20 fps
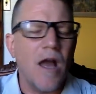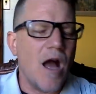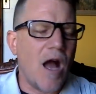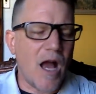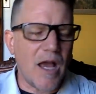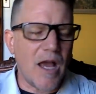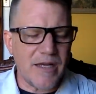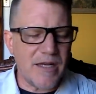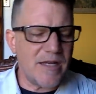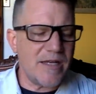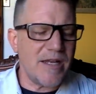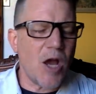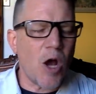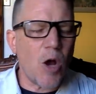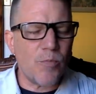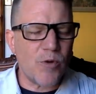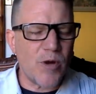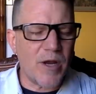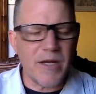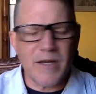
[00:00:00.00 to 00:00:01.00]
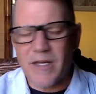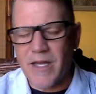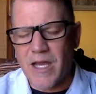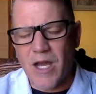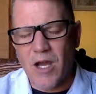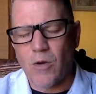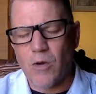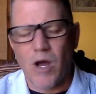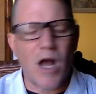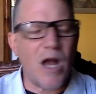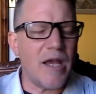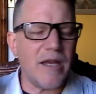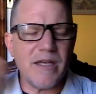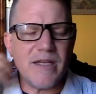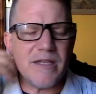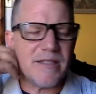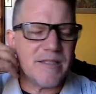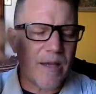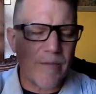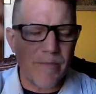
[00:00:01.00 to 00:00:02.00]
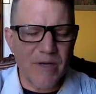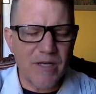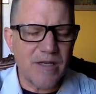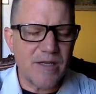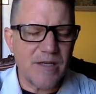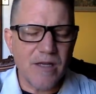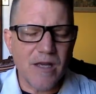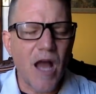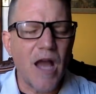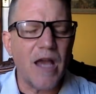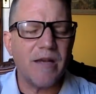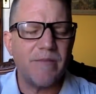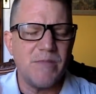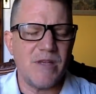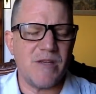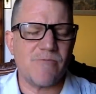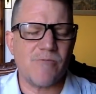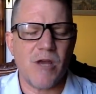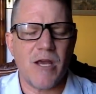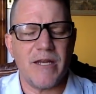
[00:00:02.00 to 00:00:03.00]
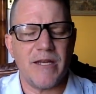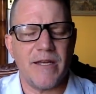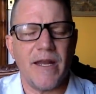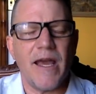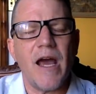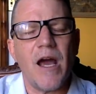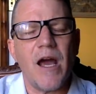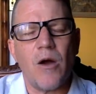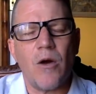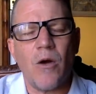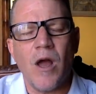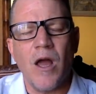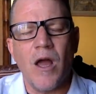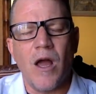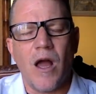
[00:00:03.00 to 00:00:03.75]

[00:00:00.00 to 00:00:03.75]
I need help right now. I need somebody to guide me right now.